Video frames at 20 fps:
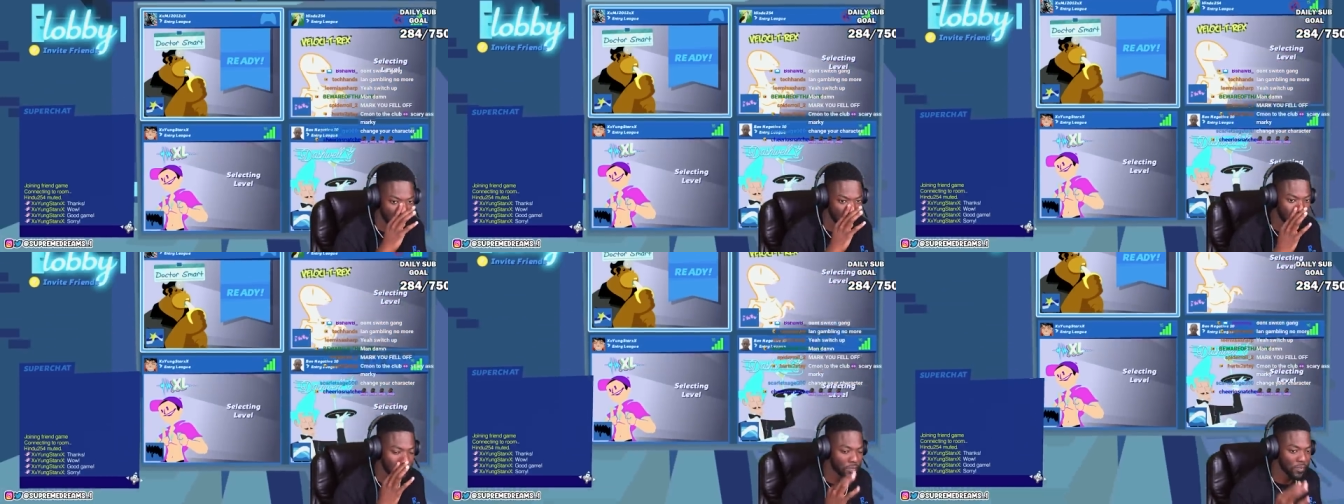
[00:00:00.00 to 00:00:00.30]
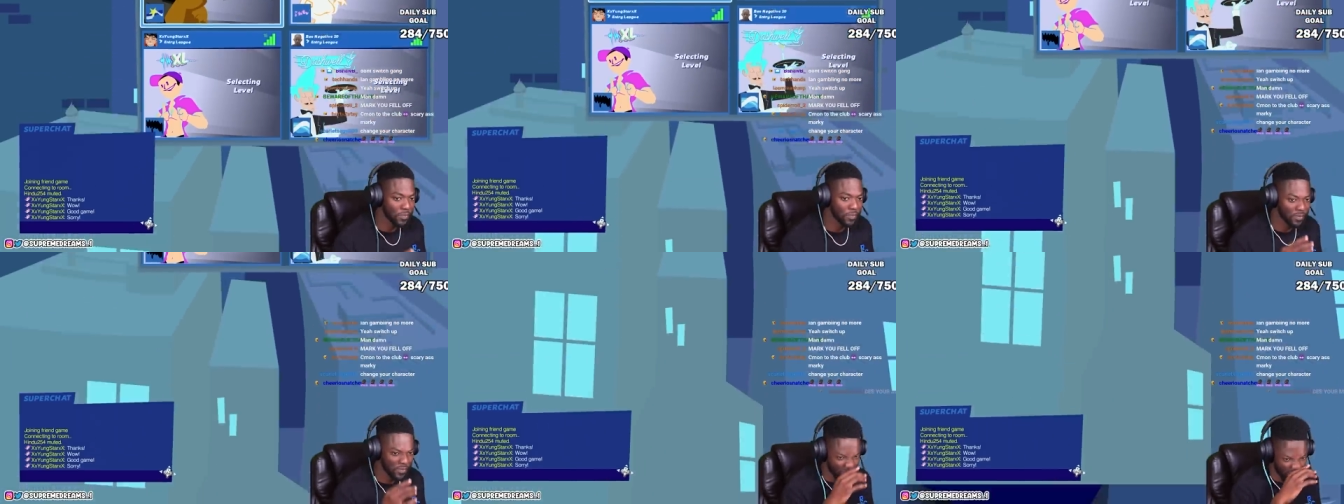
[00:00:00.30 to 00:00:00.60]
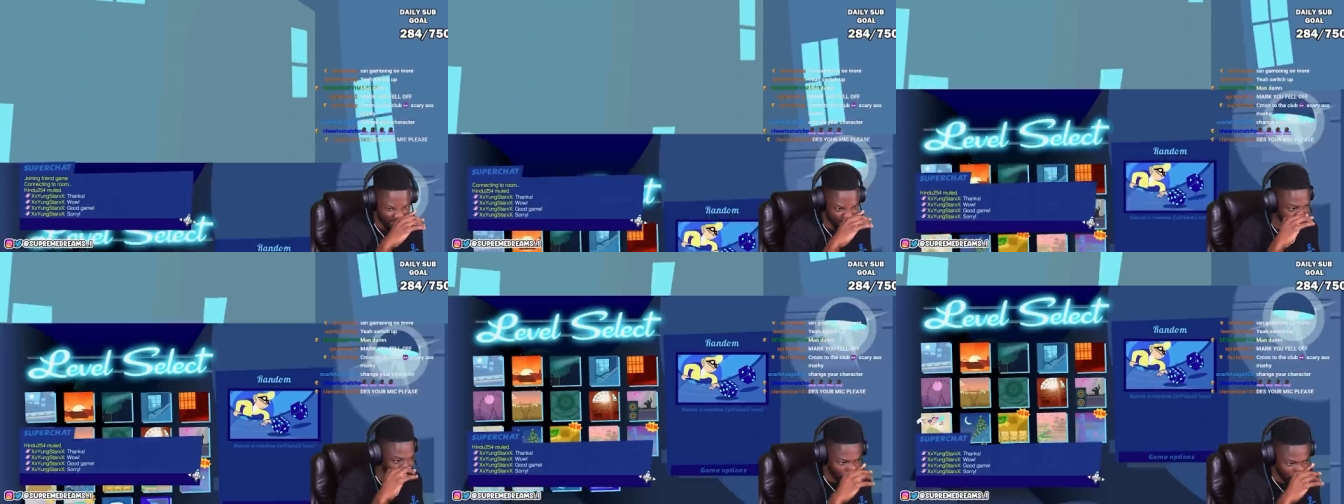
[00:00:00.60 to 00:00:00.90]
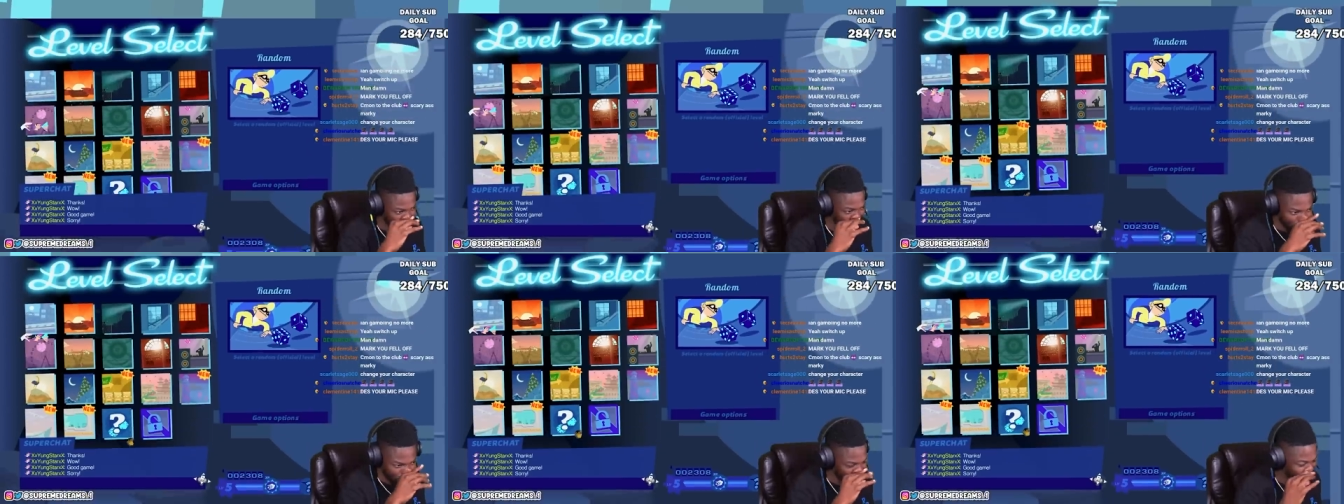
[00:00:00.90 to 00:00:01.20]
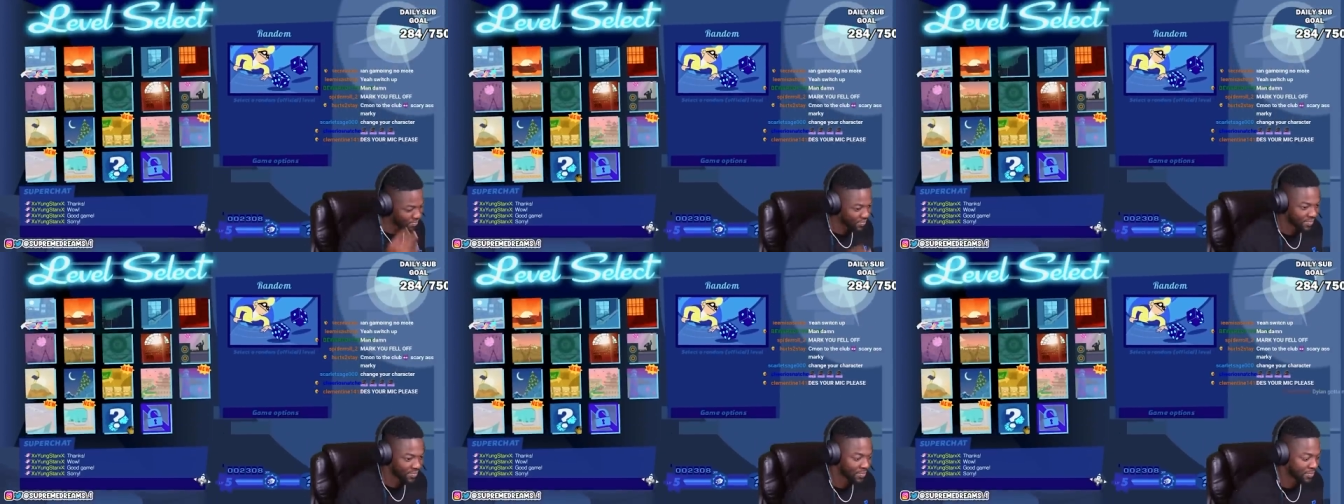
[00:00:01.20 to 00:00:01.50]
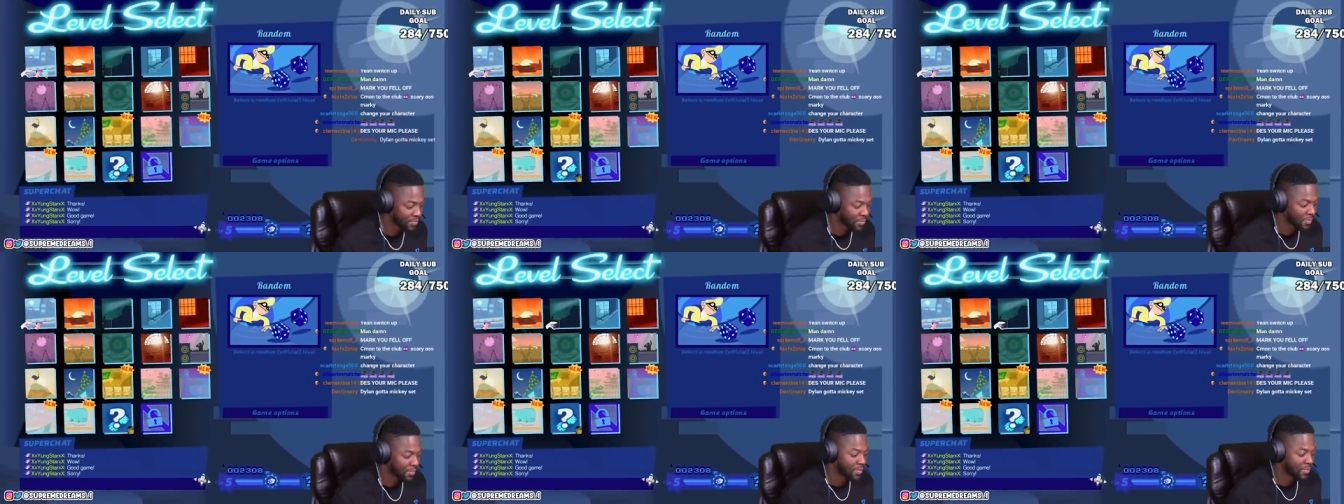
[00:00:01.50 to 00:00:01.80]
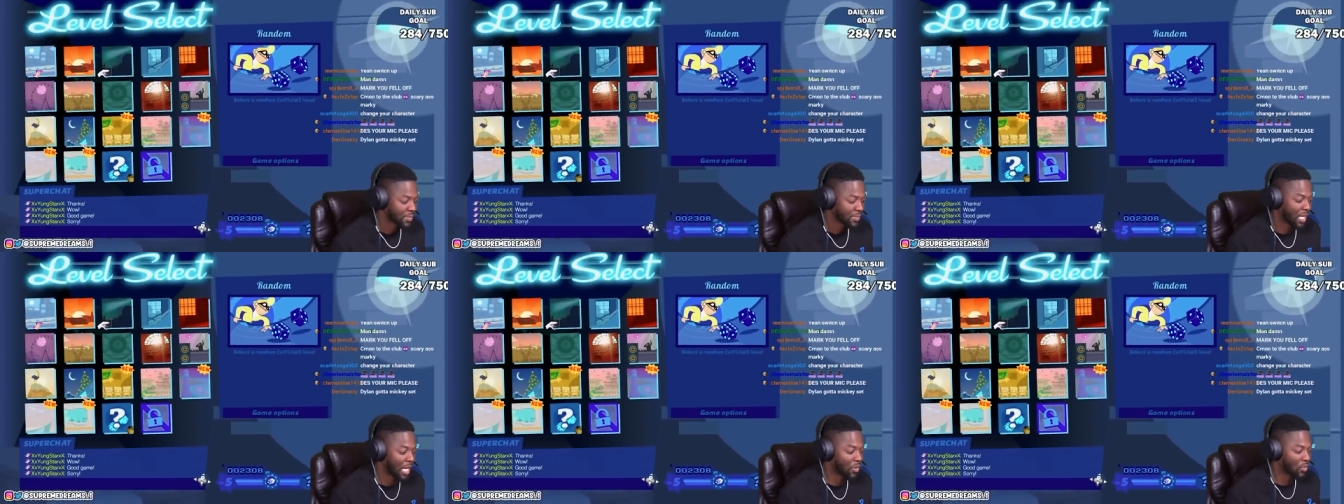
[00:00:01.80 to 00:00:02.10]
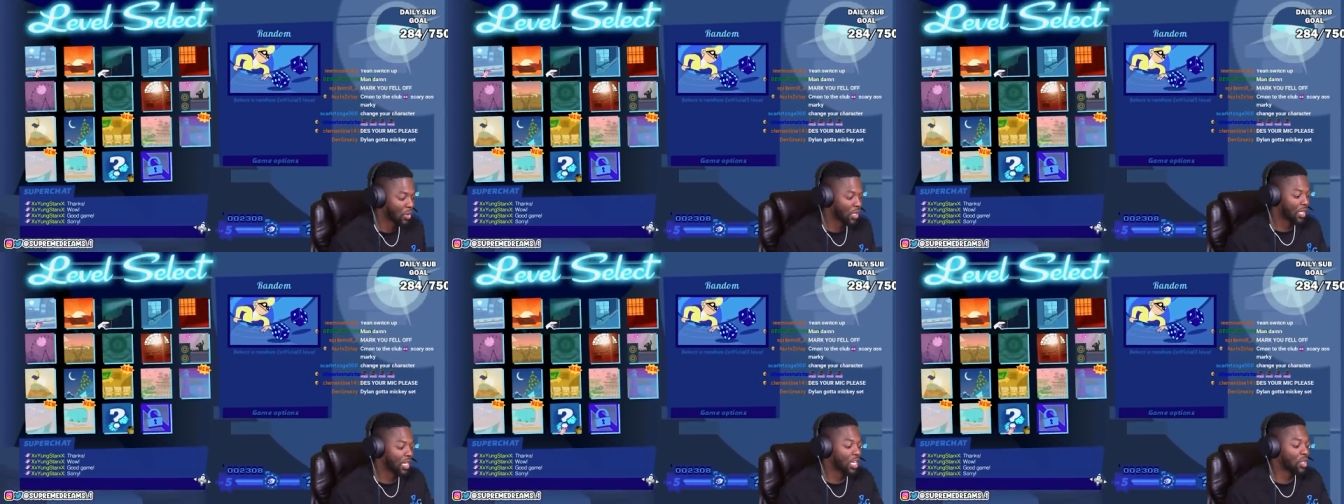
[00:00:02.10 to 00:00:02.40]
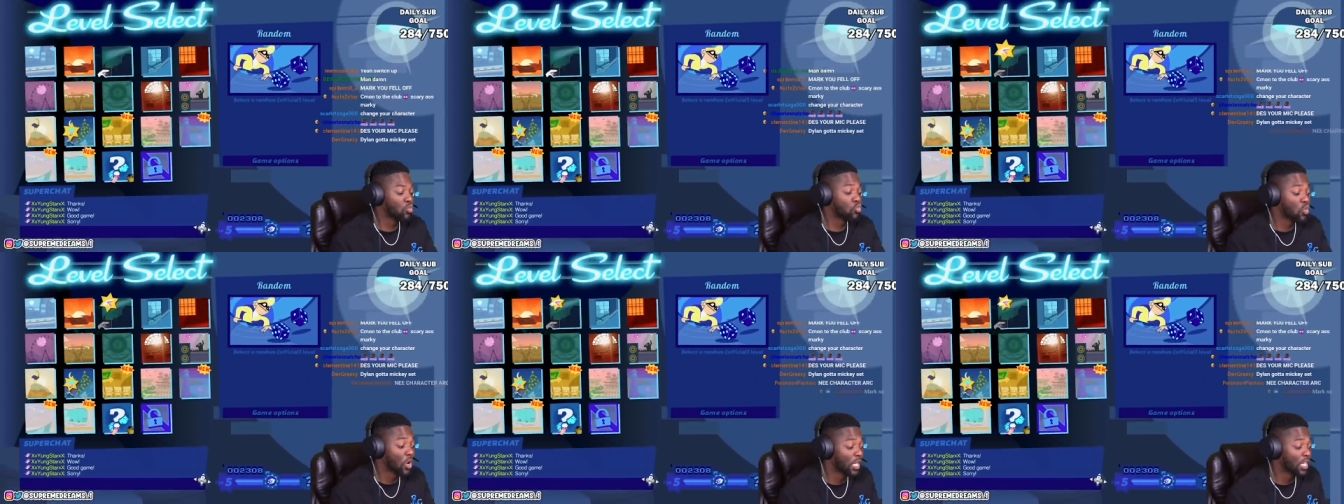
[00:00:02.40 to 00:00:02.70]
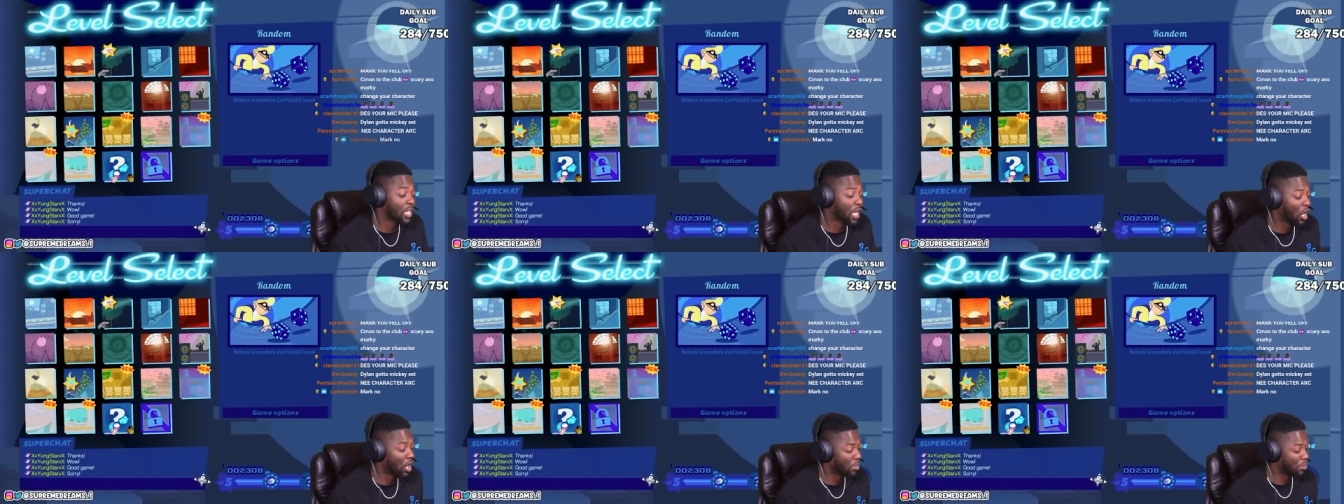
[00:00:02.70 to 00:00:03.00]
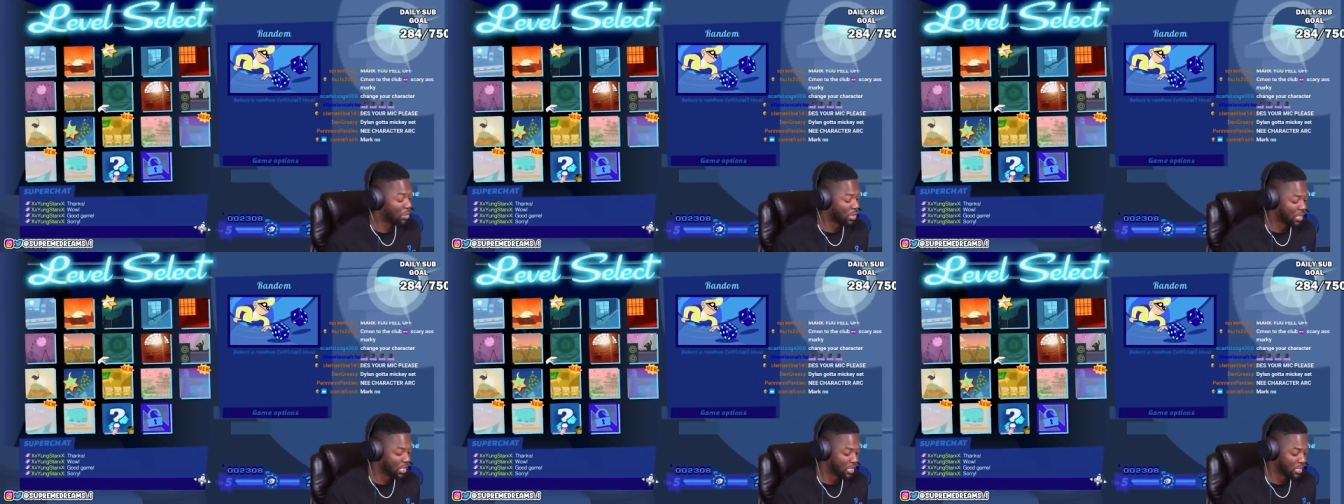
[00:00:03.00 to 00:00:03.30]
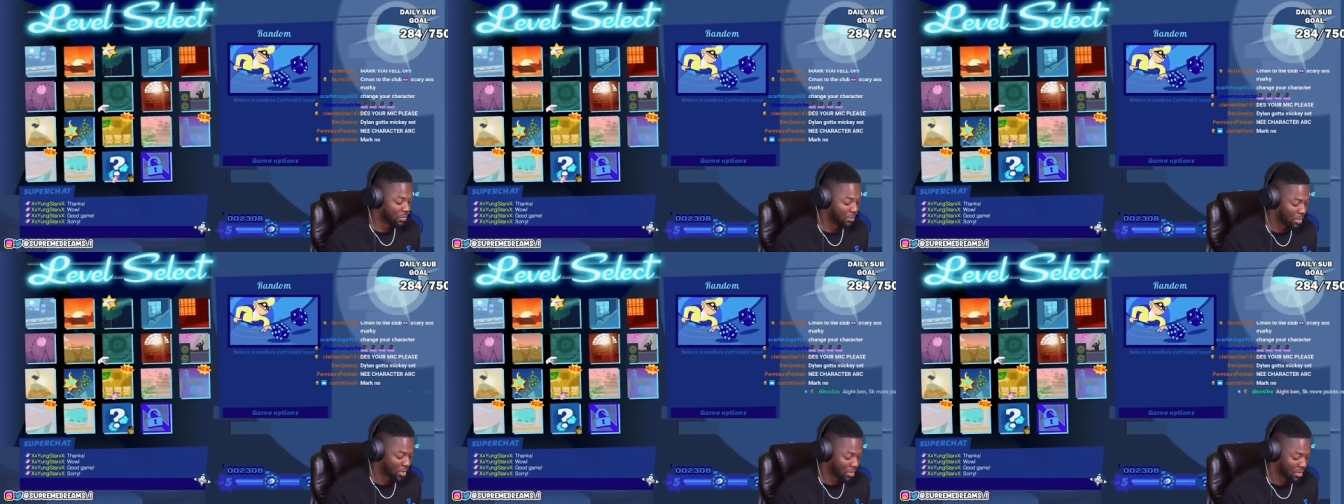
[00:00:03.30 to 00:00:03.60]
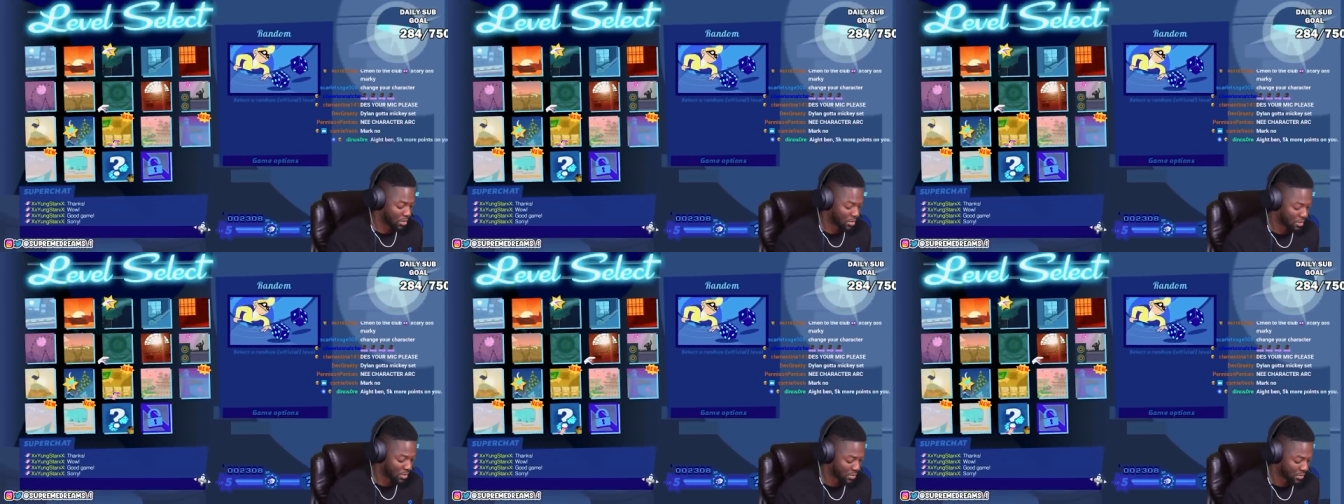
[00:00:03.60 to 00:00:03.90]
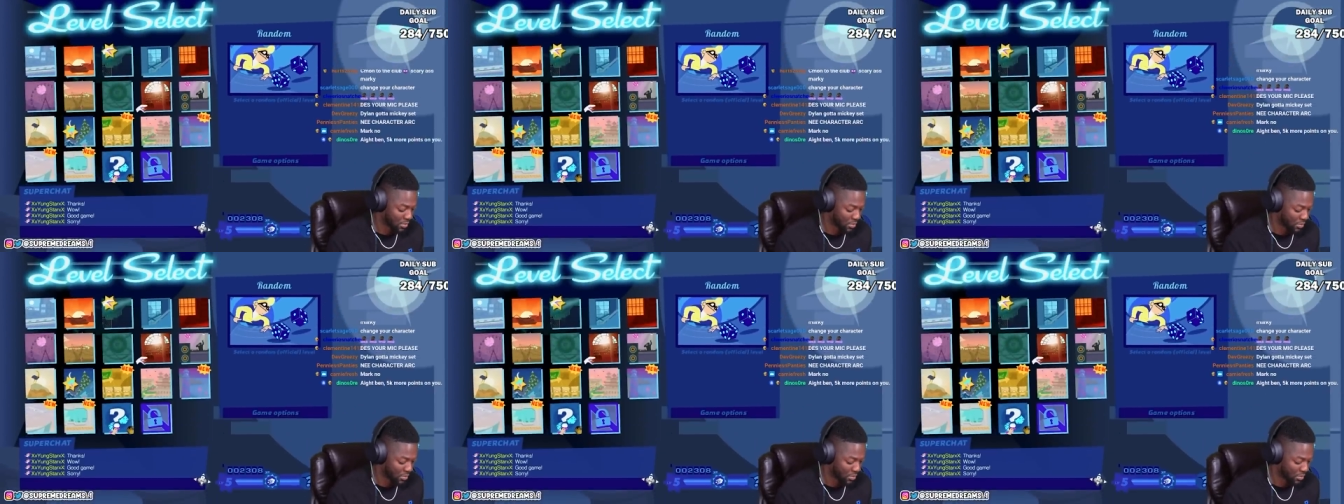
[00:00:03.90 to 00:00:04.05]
the bus. Who the fuck? They, he really old. Fuck you, all